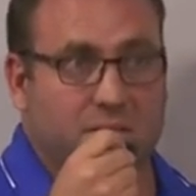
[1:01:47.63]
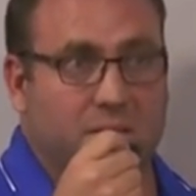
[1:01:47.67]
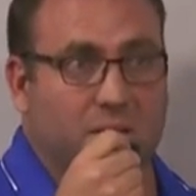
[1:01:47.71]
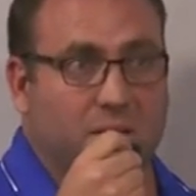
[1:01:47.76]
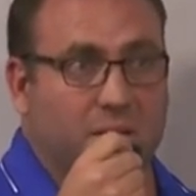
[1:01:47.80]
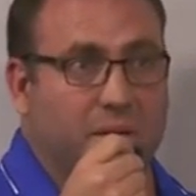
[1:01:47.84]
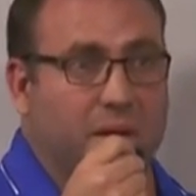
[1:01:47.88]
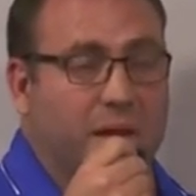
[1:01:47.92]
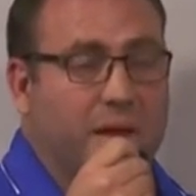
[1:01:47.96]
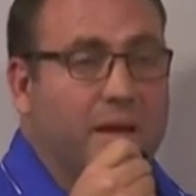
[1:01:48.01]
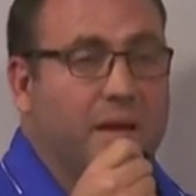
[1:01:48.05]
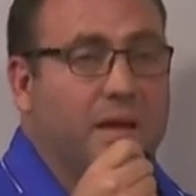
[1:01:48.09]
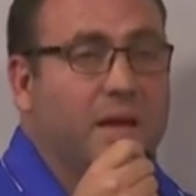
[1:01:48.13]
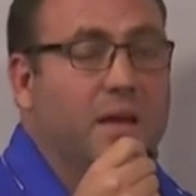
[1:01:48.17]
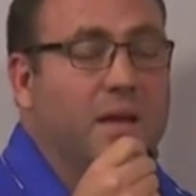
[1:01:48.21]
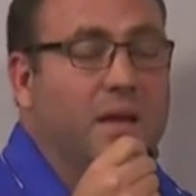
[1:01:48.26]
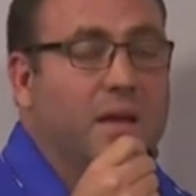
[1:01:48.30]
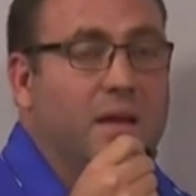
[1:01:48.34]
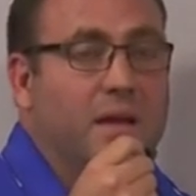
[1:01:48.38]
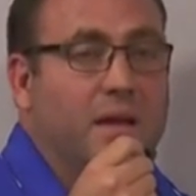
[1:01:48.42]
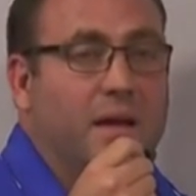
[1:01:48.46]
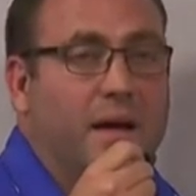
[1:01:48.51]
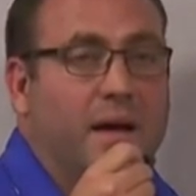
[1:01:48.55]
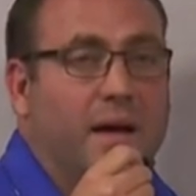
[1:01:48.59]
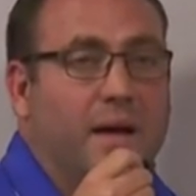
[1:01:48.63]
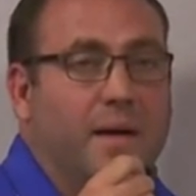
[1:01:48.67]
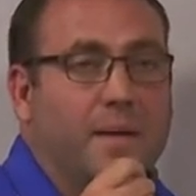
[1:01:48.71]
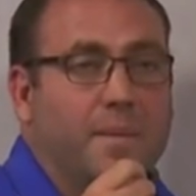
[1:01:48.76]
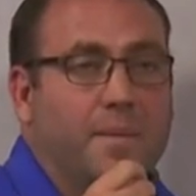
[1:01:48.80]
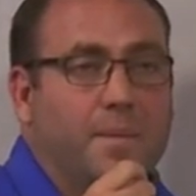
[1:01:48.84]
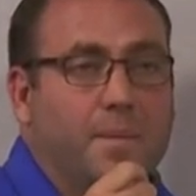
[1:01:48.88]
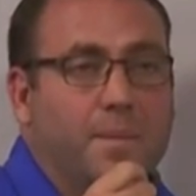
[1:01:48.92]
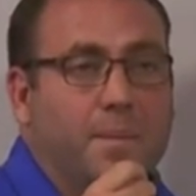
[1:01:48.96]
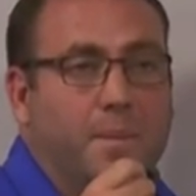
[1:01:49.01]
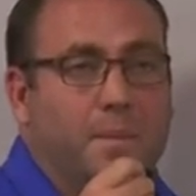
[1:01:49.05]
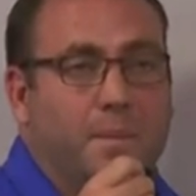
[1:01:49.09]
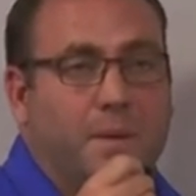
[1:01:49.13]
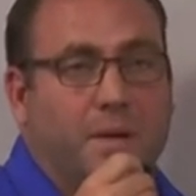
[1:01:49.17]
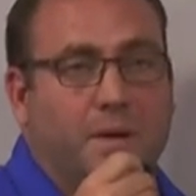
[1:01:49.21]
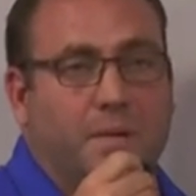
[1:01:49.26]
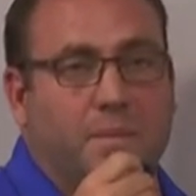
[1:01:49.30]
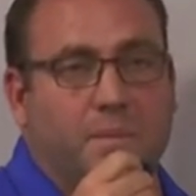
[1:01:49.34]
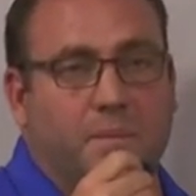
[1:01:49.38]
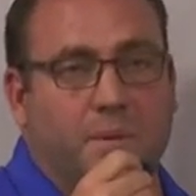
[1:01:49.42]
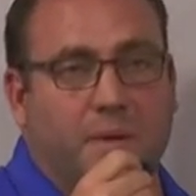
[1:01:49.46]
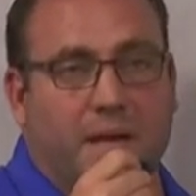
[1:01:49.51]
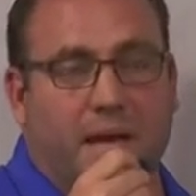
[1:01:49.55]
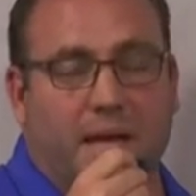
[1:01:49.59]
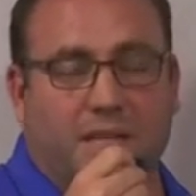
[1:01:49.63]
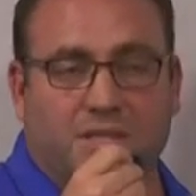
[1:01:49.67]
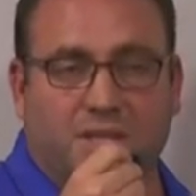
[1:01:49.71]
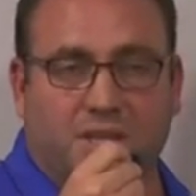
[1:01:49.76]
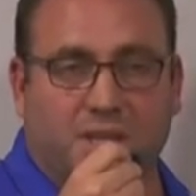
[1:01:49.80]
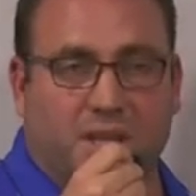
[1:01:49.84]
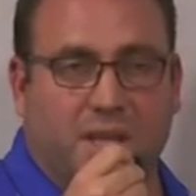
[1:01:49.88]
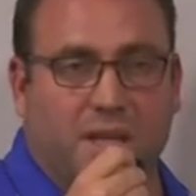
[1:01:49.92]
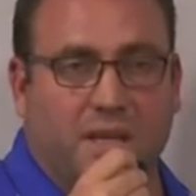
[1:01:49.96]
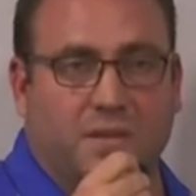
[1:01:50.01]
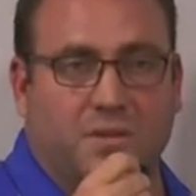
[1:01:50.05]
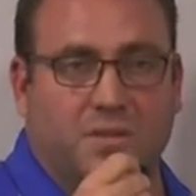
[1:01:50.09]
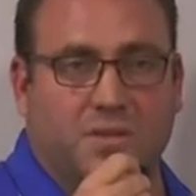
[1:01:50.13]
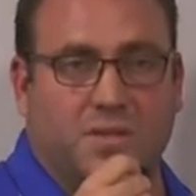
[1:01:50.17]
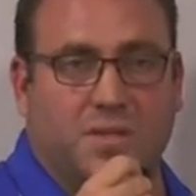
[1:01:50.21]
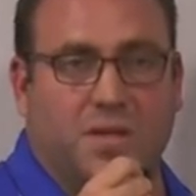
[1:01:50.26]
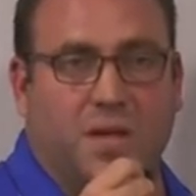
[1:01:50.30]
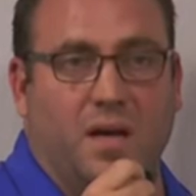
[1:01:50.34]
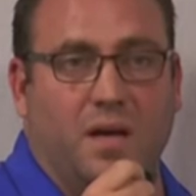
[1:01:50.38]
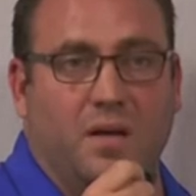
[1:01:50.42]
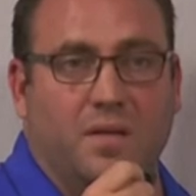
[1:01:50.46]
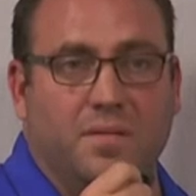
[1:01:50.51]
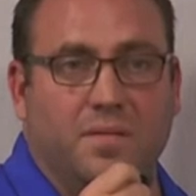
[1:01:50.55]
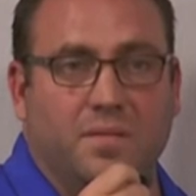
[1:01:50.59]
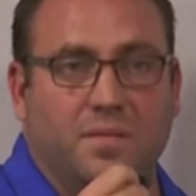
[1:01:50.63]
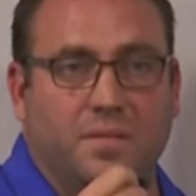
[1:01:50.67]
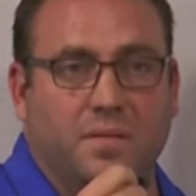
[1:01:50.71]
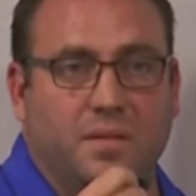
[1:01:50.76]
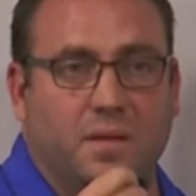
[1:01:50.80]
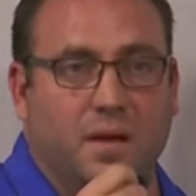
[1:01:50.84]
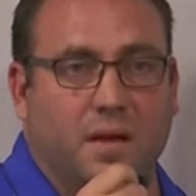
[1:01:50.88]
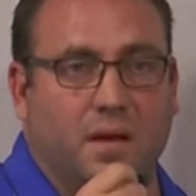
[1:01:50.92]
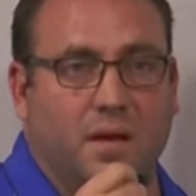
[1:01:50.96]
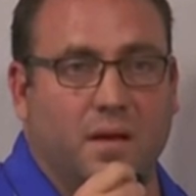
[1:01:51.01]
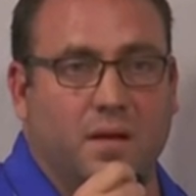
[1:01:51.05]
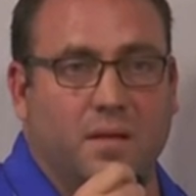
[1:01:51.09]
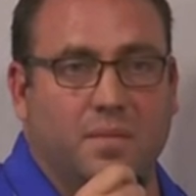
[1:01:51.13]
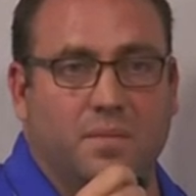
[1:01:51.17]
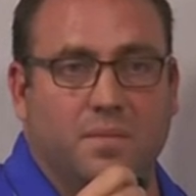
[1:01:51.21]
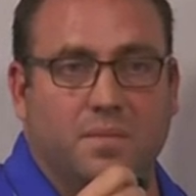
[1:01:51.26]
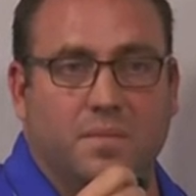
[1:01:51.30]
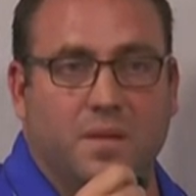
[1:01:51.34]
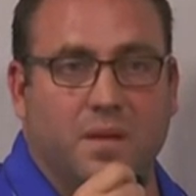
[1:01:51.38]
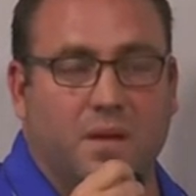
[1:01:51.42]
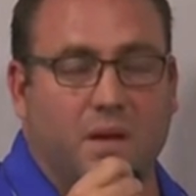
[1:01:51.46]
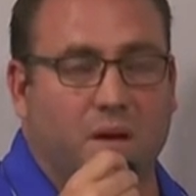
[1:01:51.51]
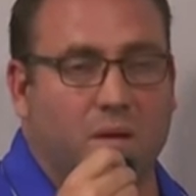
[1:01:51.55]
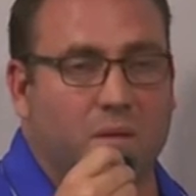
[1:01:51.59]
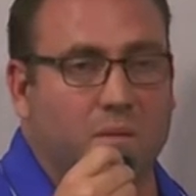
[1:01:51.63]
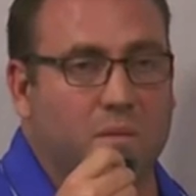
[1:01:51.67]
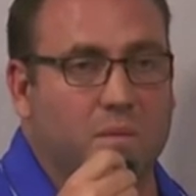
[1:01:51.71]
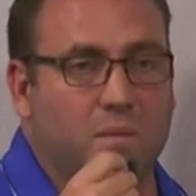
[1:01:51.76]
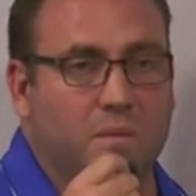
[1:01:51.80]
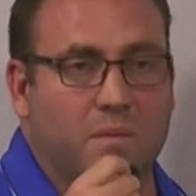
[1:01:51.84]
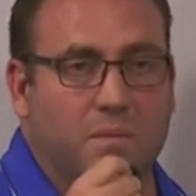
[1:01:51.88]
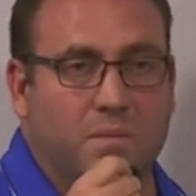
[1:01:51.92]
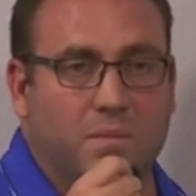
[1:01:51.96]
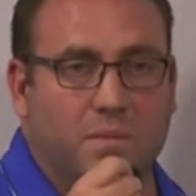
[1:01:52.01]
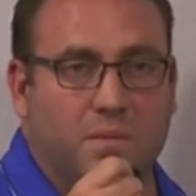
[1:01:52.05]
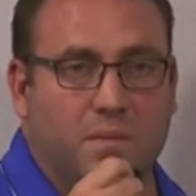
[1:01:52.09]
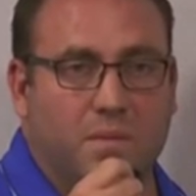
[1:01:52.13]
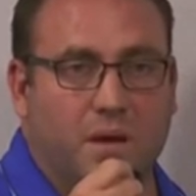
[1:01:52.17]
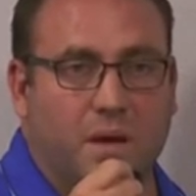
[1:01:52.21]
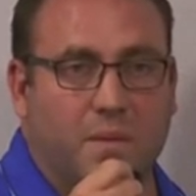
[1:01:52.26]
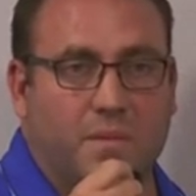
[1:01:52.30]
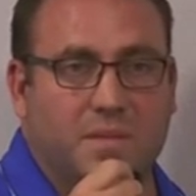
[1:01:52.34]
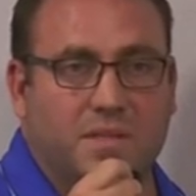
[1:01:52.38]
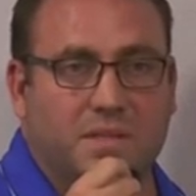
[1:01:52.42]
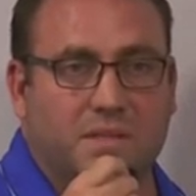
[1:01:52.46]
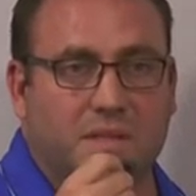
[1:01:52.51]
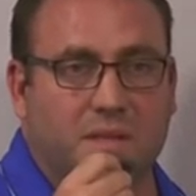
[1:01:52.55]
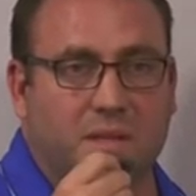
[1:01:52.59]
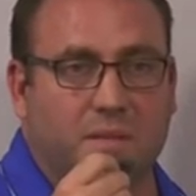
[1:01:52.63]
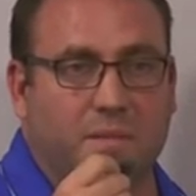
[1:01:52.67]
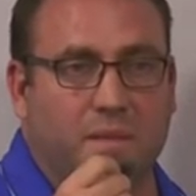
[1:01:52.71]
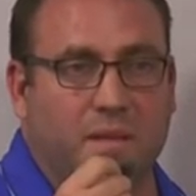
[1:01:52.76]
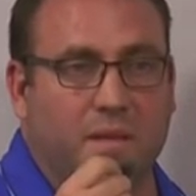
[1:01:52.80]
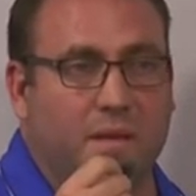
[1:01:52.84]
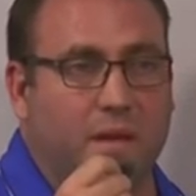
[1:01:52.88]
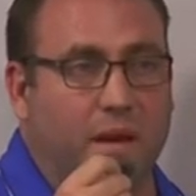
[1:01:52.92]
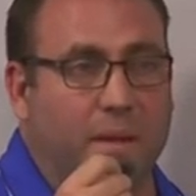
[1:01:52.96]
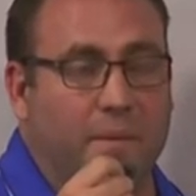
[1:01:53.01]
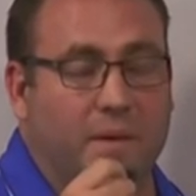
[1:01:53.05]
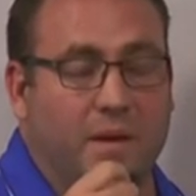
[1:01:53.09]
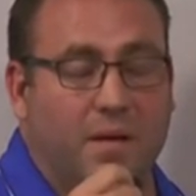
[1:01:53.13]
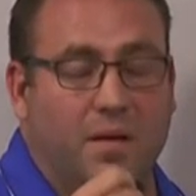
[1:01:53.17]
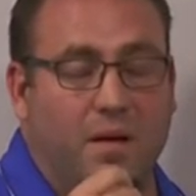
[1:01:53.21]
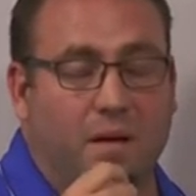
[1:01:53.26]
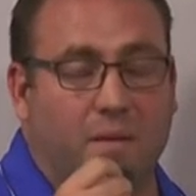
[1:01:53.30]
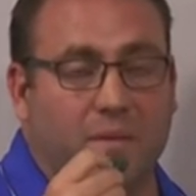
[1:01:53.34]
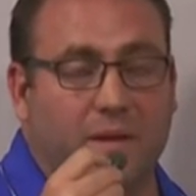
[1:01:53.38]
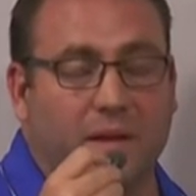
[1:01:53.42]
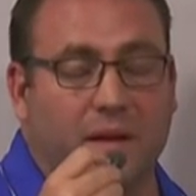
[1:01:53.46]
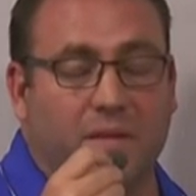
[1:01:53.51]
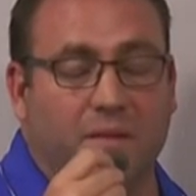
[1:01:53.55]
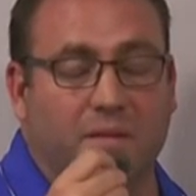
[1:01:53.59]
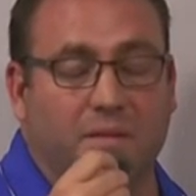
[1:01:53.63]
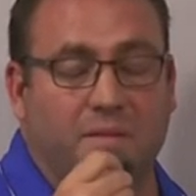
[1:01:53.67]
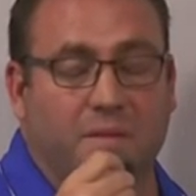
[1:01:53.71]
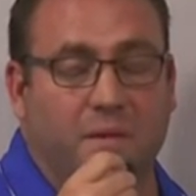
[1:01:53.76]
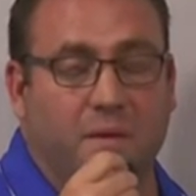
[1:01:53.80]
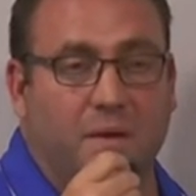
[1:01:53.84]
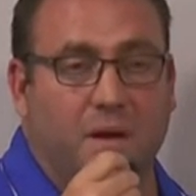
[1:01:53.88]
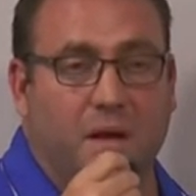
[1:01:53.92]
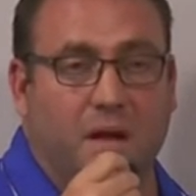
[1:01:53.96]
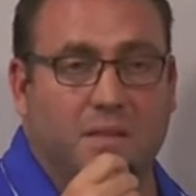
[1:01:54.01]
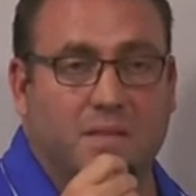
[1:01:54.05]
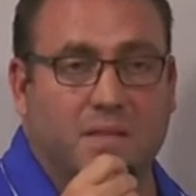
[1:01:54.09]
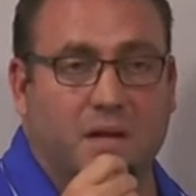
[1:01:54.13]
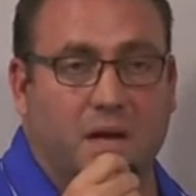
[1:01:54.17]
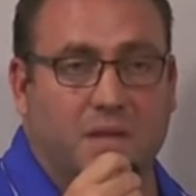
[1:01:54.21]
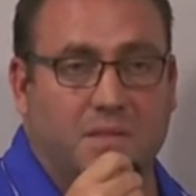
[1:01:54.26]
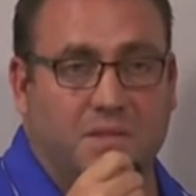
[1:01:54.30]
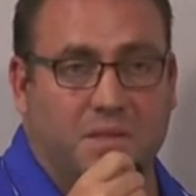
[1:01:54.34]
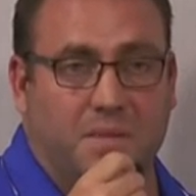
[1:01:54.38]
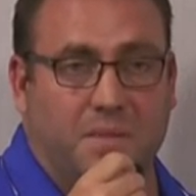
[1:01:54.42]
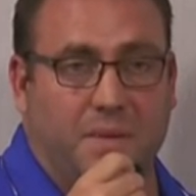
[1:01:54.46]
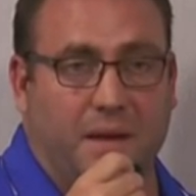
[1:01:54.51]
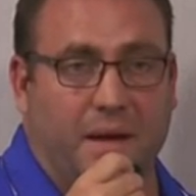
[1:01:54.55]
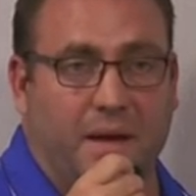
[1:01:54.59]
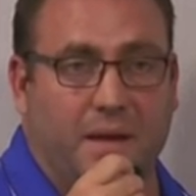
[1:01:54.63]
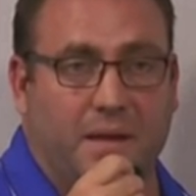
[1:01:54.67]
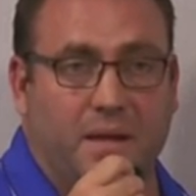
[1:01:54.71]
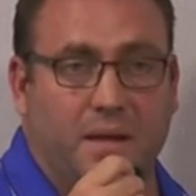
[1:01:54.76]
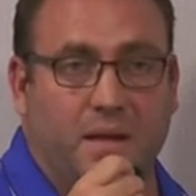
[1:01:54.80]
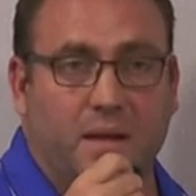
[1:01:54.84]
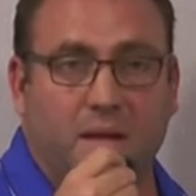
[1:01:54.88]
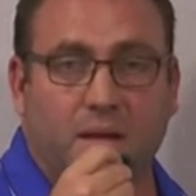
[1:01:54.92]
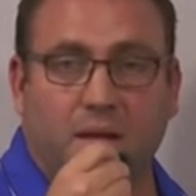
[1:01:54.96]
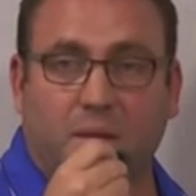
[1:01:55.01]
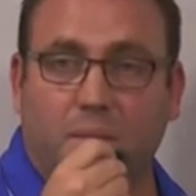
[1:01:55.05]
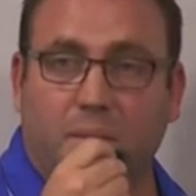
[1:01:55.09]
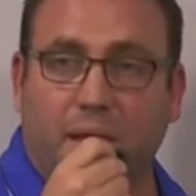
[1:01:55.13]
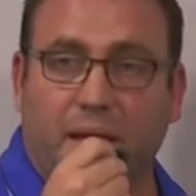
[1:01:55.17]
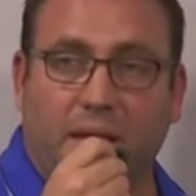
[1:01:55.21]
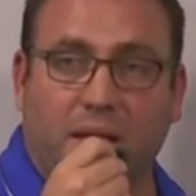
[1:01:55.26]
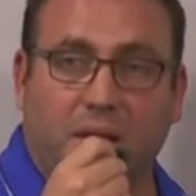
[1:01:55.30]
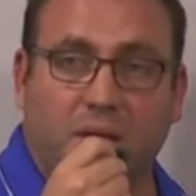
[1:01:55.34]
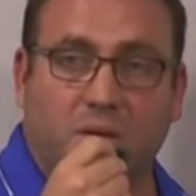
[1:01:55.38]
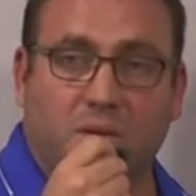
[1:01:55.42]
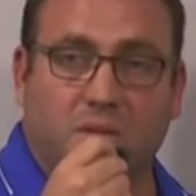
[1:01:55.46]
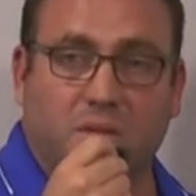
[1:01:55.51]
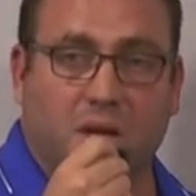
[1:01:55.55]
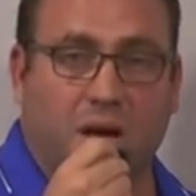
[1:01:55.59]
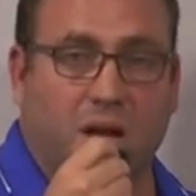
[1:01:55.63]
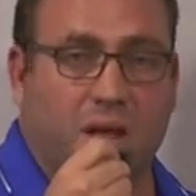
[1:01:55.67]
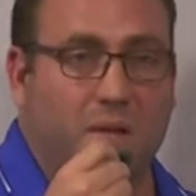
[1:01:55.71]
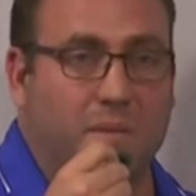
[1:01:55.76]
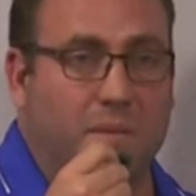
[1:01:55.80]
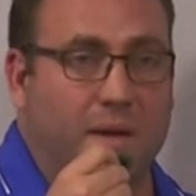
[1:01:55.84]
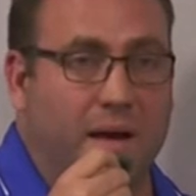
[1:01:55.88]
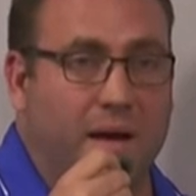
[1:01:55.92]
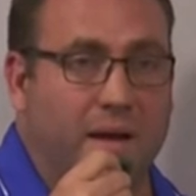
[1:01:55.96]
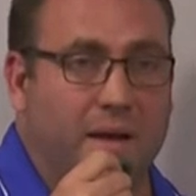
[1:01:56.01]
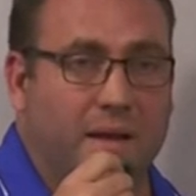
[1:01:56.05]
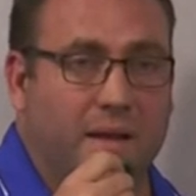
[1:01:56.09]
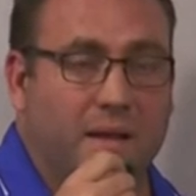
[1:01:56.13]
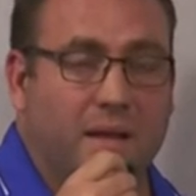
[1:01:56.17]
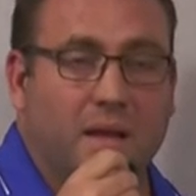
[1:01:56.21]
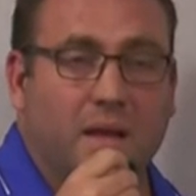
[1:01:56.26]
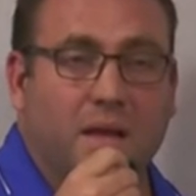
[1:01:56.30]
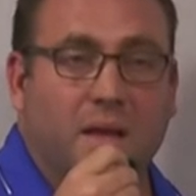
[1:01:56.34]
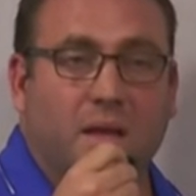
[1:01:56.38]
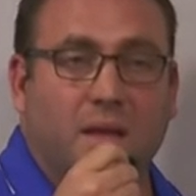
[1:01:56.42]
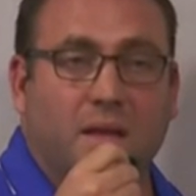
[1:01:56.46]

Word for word: Okay, but educate yourself. You know, come and see me. I mean, call me on the phone. I'll talk to you about it. Megan knows all about it.